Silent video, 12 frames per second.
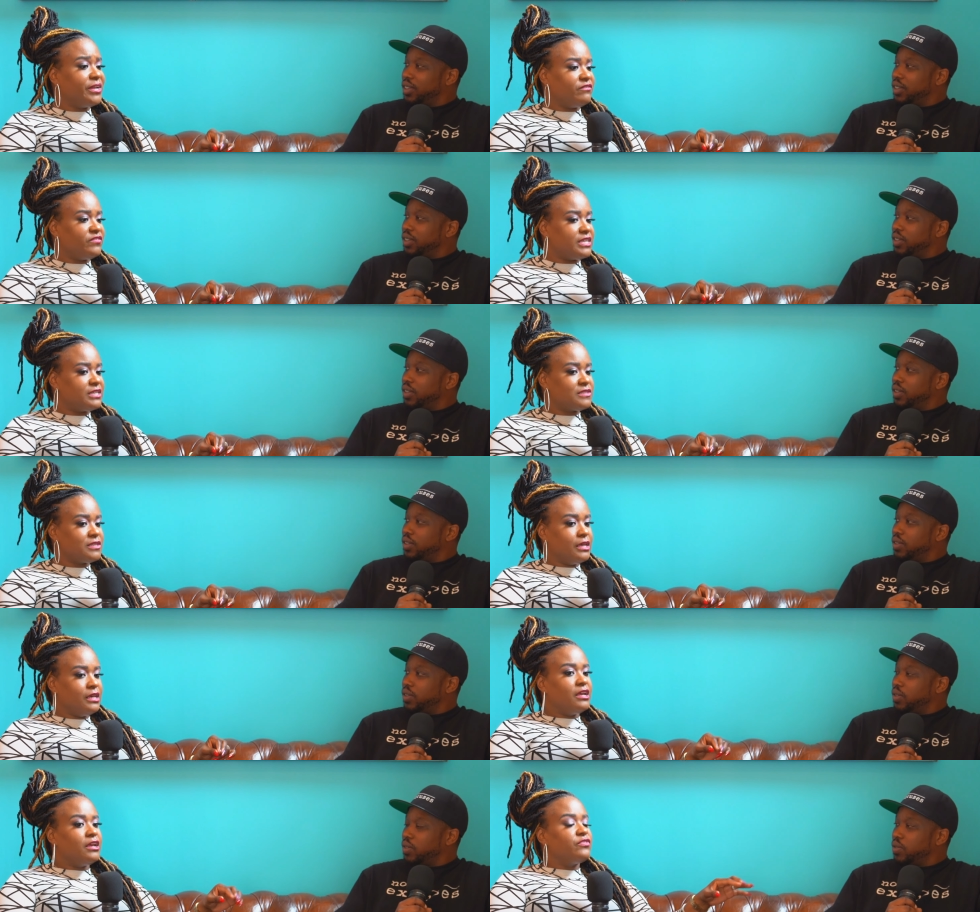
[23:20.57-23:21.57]
Speaker 1: of this.
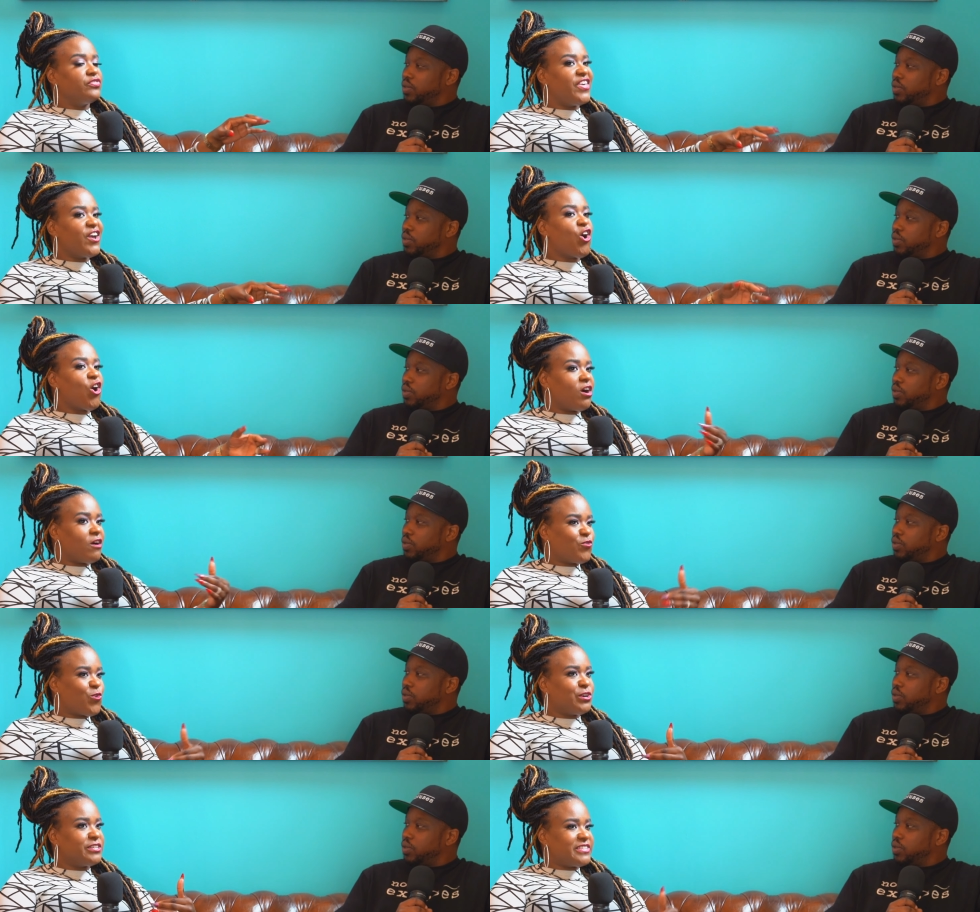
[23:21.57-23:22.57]
There are, of
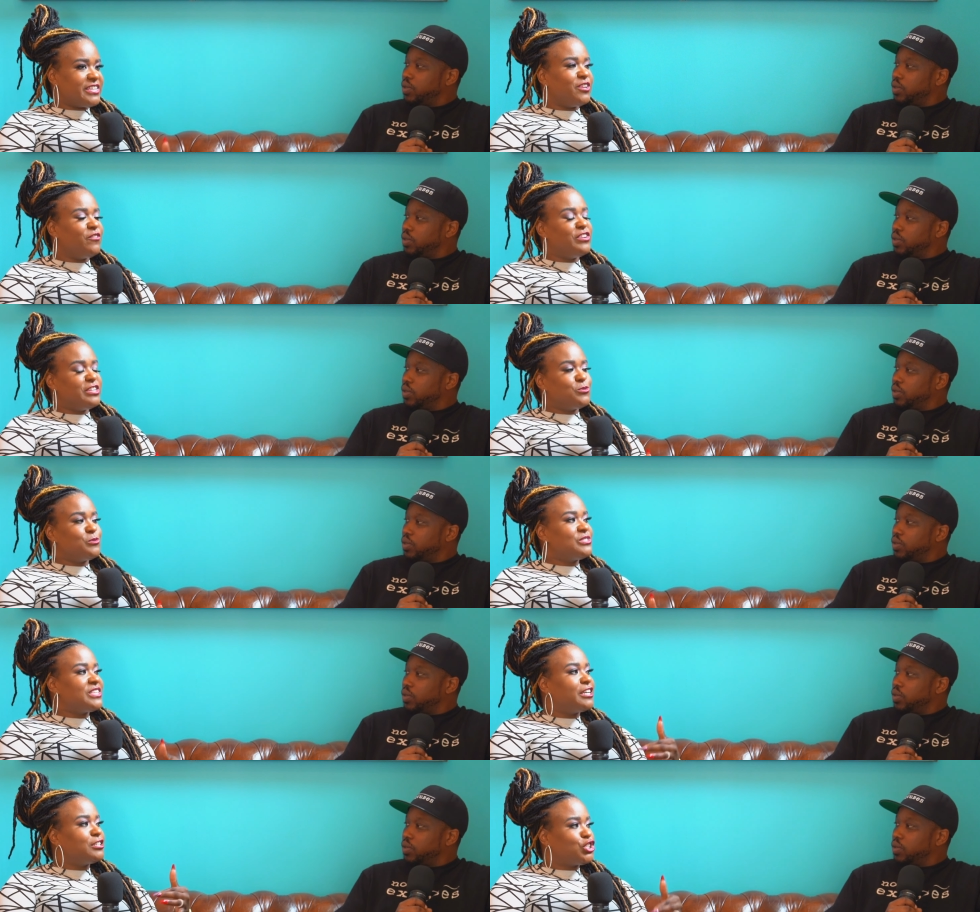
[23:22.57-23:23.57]
course, individuals
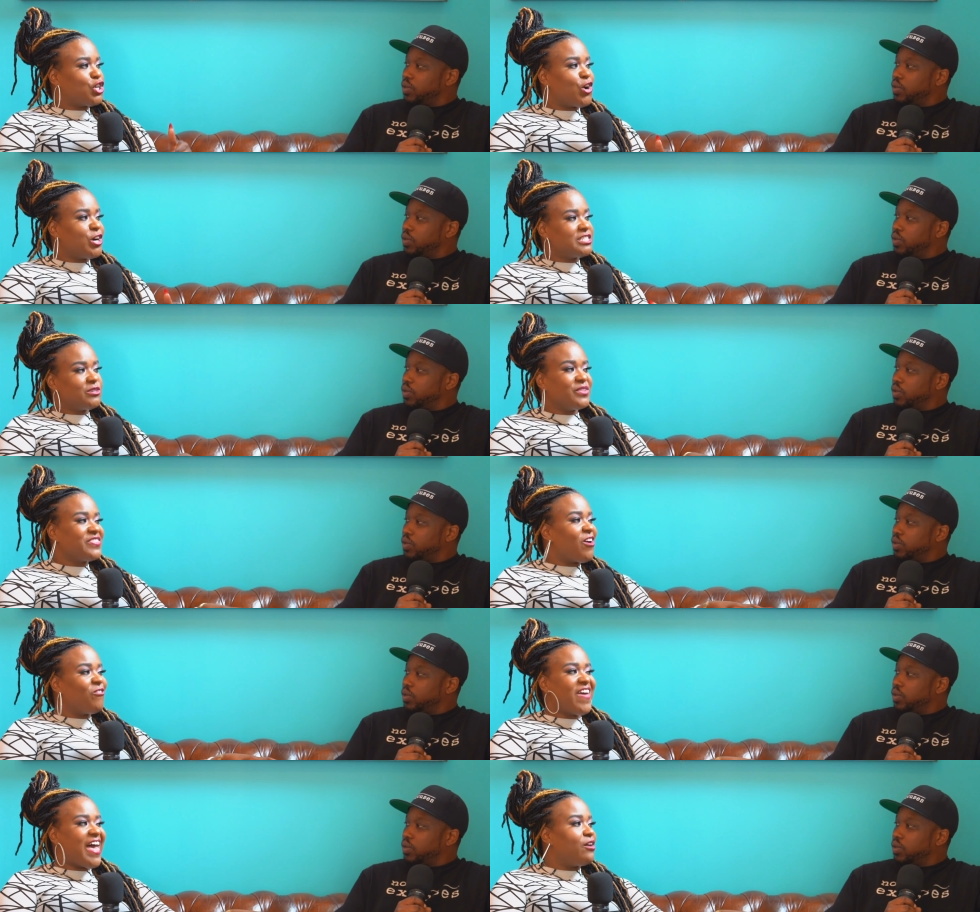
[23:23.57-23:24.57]
that are charging
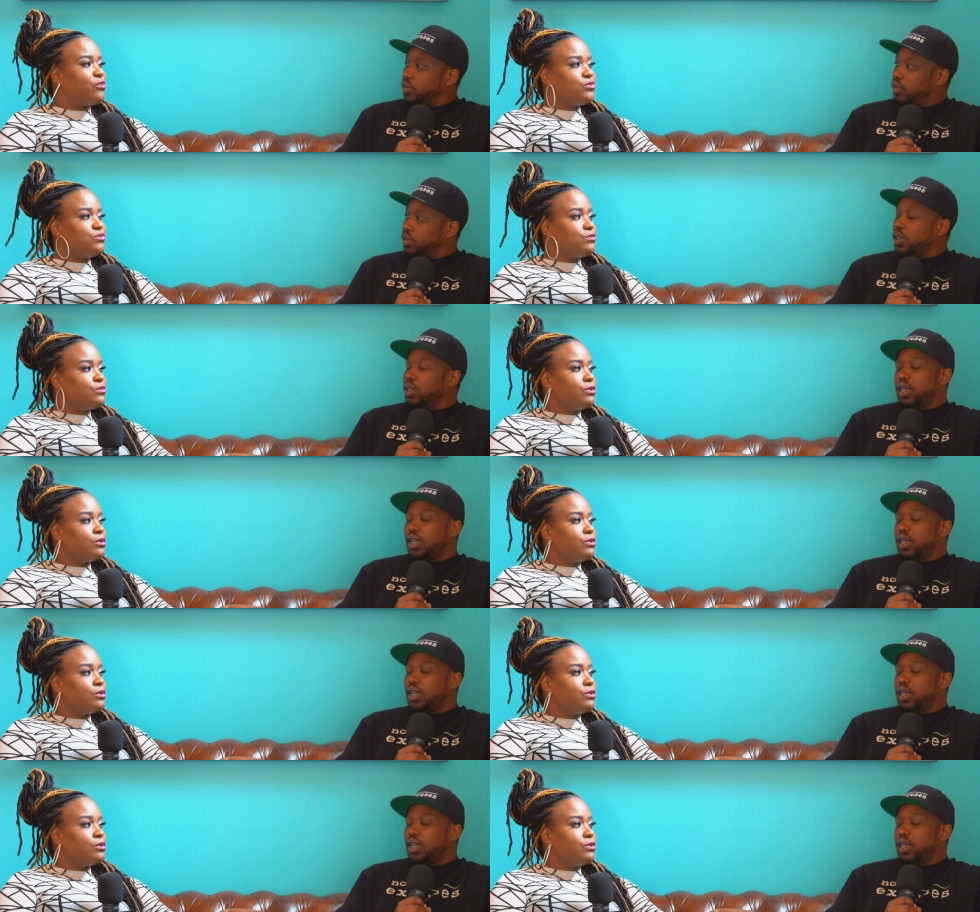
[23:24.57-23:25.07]
without value.